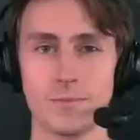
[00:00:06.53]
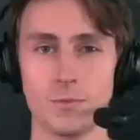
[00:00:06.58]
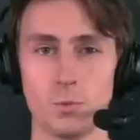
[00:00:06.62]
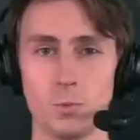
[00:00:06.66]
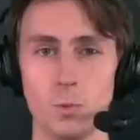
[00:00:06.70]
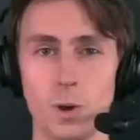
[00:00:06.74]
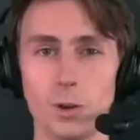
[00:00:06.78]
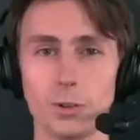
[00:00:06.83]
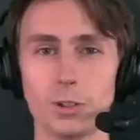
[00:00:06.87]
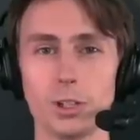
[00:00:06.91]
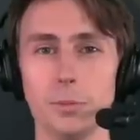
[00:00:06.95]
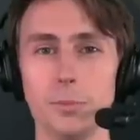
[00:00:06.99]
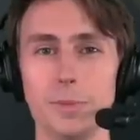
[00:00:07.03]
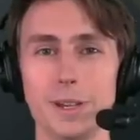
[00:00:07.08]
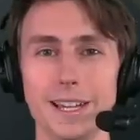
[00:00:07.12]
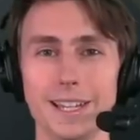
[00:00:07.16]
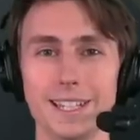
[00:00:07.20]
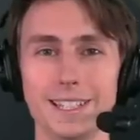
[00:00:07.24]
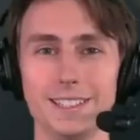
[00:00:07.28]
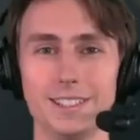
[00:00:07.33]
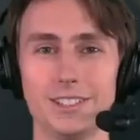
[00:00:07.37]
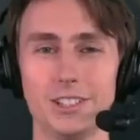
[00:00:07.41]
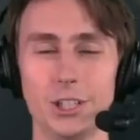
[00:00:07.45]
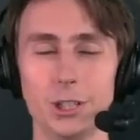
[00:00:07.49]
Welcome
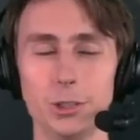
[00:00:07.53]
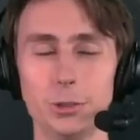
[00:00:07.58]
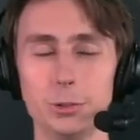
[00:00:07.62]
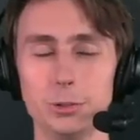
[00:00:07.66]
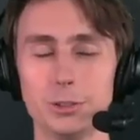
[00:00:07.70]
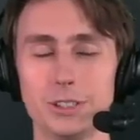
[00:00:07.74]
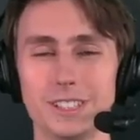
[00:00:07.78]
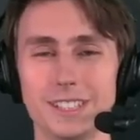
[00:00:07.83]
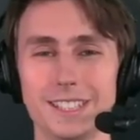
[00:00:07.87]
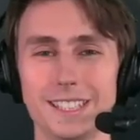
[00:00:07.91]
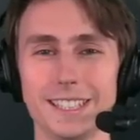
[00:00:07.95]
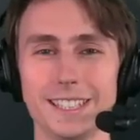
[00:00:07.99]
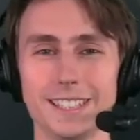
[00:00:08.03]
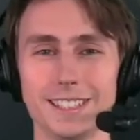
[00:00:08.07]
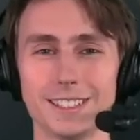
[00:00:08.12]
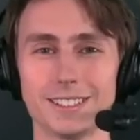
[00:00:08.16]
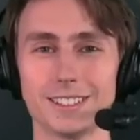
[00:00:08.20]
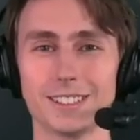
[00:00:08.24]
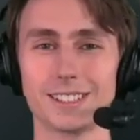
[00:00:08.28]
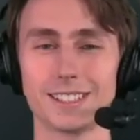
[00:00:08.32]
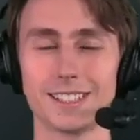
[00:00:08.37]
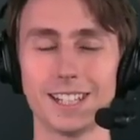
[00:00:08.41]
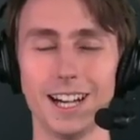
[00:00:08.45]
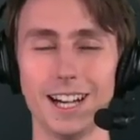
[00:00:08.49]
in to
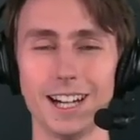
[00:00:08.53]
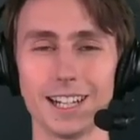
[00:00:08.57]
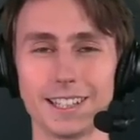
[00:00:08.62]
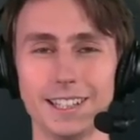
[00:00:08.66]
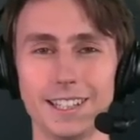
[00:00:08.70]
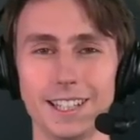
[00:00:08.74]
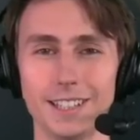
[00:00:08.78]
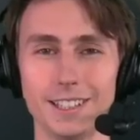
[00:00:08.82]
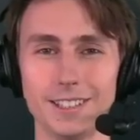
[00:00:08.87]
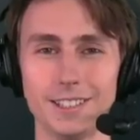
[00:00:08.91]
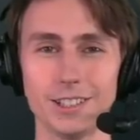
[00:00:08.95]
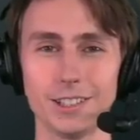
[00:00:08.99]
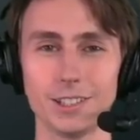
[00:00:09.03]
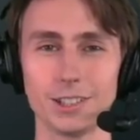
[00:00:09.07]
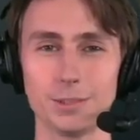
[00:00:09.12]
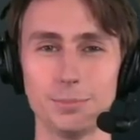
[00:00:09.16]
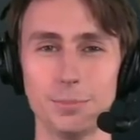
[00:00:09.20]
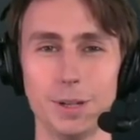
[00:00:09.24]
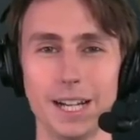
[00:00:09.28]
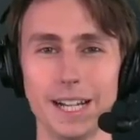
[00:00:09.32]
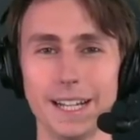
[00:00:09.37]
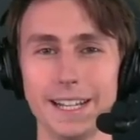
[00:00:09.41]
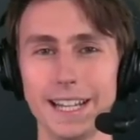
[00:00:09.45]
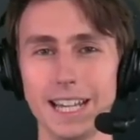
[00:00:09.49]
Steelers Talk Yinzers.
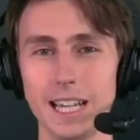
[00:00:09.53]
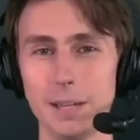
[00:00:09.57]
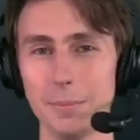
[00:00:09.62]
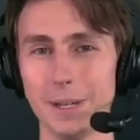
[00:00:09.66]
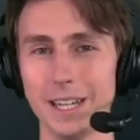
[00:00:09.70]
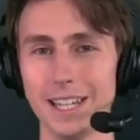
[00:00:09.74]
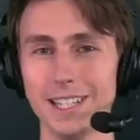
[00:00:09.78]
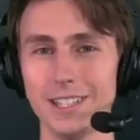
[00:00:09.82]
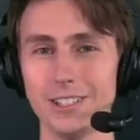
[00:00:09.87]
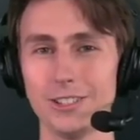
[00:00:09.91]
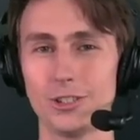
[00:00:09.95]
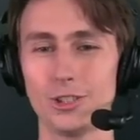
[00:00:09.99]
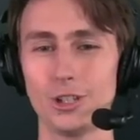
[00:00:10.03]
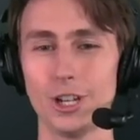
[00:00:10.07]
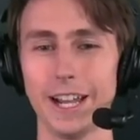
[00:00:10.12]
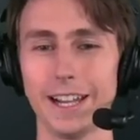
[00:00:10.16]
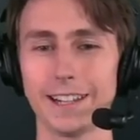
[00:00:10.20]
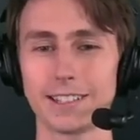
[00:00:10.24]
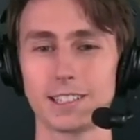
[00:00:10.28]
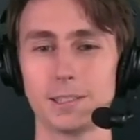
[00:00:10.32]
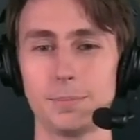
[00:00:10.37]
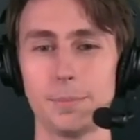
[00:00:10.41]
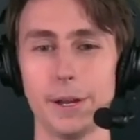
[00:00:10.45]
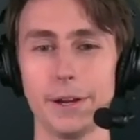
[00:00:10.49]
My name is
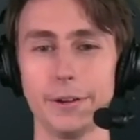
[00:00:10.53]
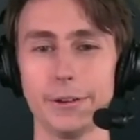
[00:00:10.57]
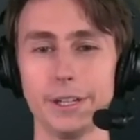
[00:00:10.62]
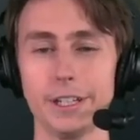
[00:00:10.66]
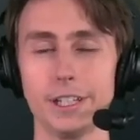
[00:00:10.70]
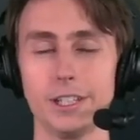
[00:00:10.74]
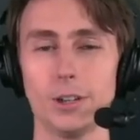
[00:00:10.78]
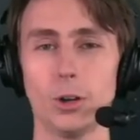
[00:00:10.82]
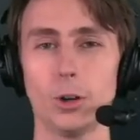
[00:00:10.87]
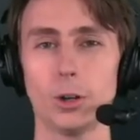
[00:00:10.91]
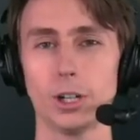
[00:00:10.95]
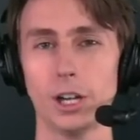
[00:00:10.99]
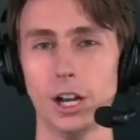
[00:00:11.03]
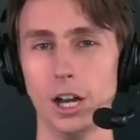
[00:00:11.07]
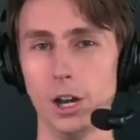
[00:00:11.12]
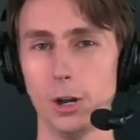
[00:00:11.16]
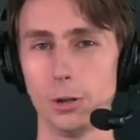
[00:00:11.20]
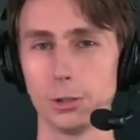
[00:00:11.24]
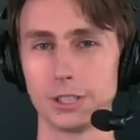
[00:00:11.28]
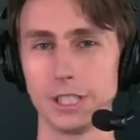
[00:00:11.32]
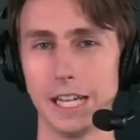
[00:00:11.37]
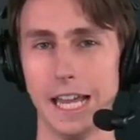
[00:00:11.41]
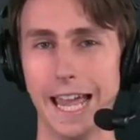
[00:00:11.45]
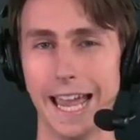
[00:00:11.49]
Jack Sperry, your
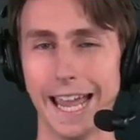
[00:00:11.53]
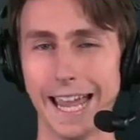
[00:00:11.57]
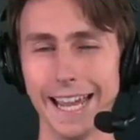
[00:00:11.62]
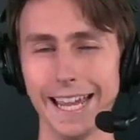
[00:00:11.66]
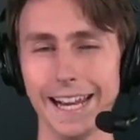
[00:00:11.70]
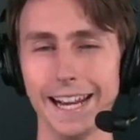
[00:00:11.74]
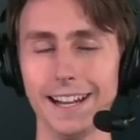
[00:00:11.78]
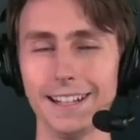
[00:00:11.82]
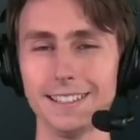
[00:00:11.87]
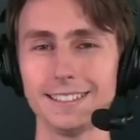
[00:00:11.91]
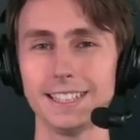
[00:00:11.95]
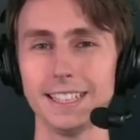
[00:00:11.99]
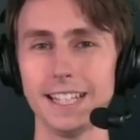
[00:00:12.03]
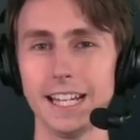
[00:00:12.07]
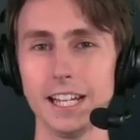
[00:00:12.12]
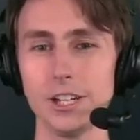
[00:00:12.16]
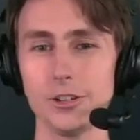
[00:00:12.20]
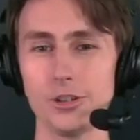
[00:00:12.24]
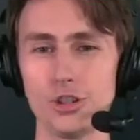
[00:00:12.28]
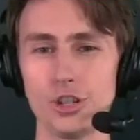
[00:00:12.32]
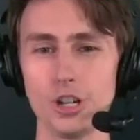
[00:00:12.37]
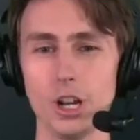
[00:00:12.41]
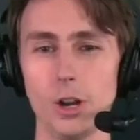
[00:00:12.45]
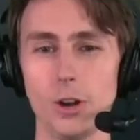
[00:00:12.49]
host. And on
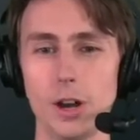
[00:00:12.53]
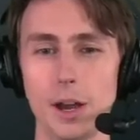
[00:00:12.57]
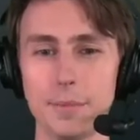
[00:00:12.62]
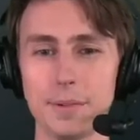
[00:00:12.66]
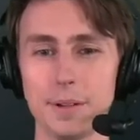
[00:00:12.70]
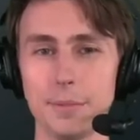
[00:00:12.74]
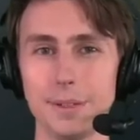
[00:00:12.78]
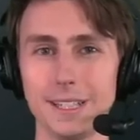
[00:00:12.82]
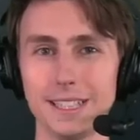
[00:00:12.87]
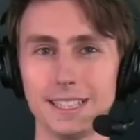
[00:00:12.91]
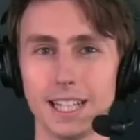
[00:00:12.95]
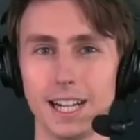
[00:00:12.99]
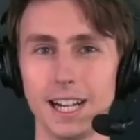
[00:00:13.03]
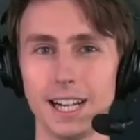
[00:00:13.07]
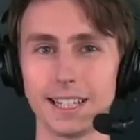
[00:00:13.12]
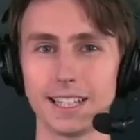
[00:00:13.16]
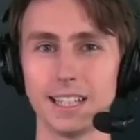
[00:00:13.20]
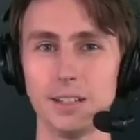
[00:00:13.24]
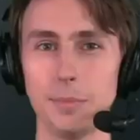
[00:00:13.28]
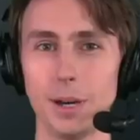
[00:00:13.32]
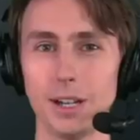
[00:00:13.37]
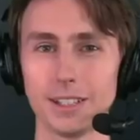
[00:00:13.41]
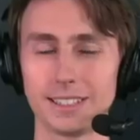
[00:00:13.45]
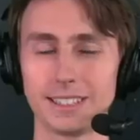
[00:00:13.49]
today's show, I'm going to be
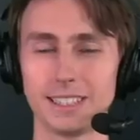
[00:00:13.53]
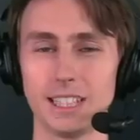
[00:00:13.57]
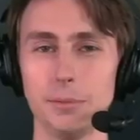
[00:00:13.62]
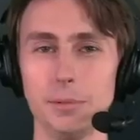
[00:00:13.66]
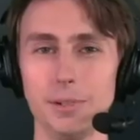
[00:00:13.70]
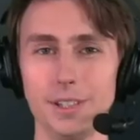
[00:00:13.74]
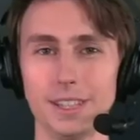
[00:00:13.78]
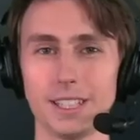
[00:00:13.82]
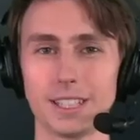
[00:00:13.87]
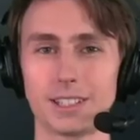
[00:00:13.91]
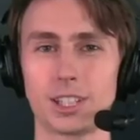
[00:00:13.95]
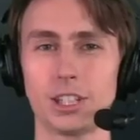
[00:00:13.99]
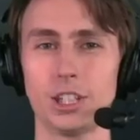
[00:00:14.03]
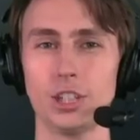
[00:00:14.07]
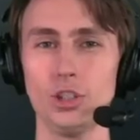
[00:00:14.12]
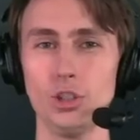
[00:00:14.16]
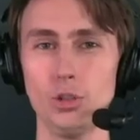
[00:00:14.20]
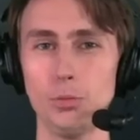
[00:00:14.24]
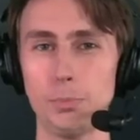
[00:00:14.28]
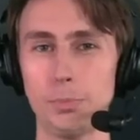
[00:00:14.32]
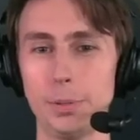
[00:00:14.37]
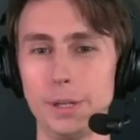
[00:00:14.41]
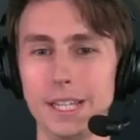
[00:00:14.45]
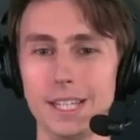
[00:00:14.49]
talking about some of the
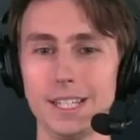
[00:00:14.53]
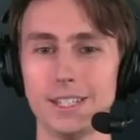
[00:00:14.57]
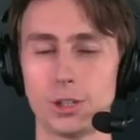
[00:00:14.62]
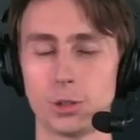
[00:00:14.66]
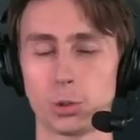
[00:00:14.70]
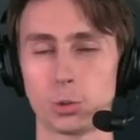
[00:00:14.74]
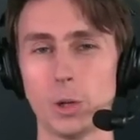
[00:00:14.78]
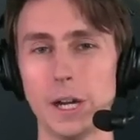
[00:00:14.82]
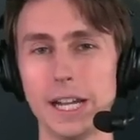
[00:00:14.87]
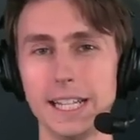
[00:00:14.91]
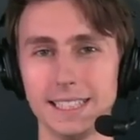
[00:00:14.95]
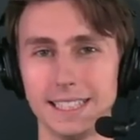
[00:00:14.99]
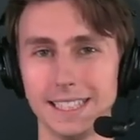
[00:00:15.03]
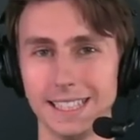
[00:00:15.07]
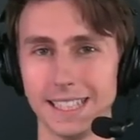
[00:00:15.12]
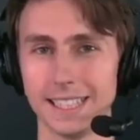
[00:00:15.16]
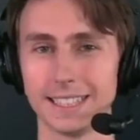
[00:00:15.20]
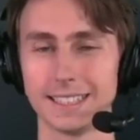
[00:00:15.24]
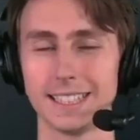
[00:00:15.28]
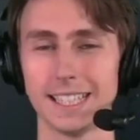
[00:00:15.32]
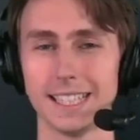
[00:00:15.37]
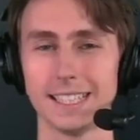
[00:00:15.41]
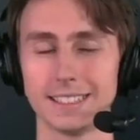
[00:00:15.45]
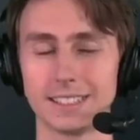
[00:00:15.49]
QB
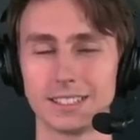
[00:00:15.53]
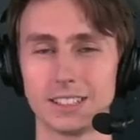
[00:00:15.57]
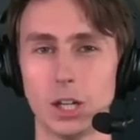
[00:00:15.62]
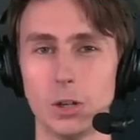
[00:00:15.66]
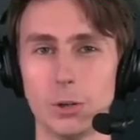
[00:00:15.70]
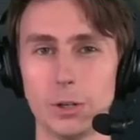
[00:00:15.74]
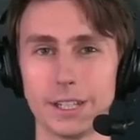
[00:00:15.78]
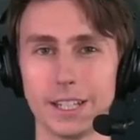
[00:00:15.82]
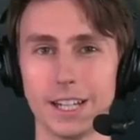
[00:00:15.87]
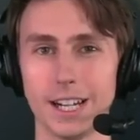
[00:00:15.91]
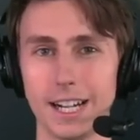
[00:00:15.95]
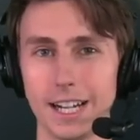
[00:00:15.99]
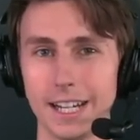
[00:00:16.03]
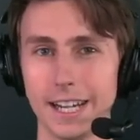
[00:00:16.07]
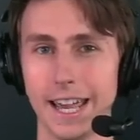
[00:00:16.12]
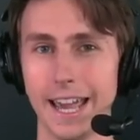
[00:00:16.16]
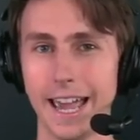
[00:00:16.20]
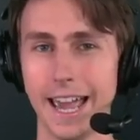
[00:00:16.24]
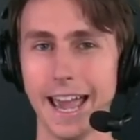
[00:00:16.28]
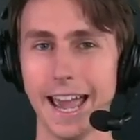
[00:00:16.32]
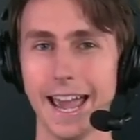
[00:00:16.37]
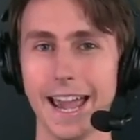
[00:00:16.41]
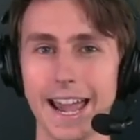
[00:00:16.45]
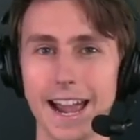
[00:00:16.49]
craziness that is going on
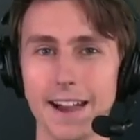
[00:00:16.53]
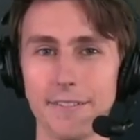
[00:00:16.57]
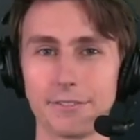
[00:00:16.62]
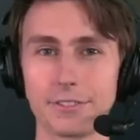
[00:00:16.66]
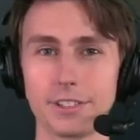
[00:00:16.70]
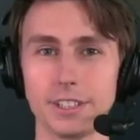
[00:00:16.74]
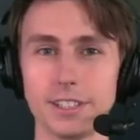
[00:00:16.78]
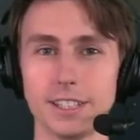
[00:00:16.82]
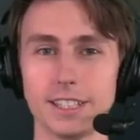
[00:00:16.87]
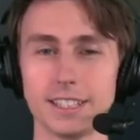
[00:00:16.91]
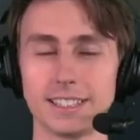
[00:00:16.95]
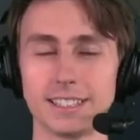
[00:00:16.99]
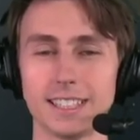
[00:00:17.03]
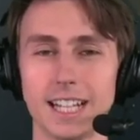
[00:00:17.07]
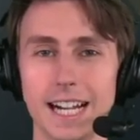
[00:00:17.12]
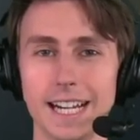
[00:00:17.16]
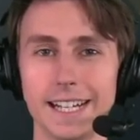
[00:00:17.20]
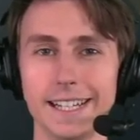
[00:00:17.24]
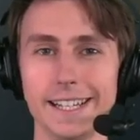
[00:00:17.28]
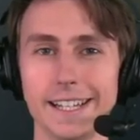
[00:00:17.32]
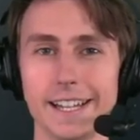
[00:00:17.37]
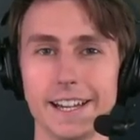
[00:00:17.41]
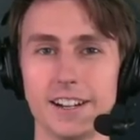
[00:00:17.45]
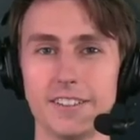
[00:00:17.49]
after the
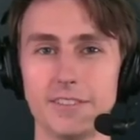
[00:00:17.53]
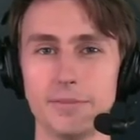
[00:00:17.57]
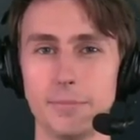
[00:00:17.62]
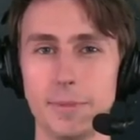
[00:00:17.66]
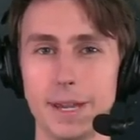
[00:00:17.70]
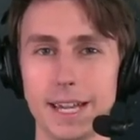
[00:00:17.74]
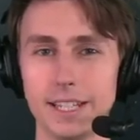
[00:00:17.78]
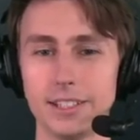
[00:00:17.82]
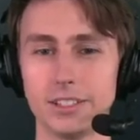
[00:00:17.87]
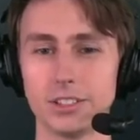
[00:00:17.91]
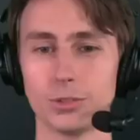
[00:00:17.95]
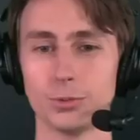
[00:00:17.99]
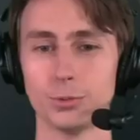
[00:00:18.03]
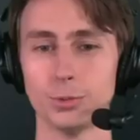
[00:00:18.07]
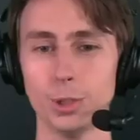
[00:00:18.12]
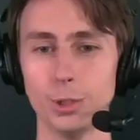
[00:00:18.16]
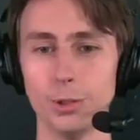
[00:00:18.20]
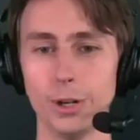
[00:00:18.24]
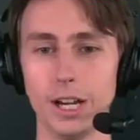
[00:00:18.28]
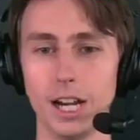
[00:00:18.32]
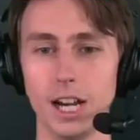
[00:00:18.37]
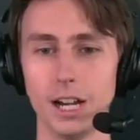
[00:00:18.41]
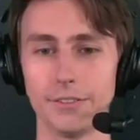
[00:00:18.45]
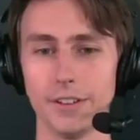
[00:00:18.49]
signing of Mason
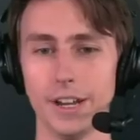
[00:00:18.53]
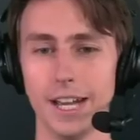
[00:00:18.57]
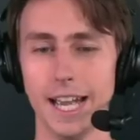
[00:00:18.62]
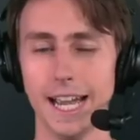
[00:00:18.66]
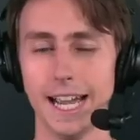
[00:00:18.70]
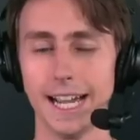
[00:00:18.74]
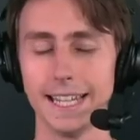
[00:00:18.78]
Rudolph.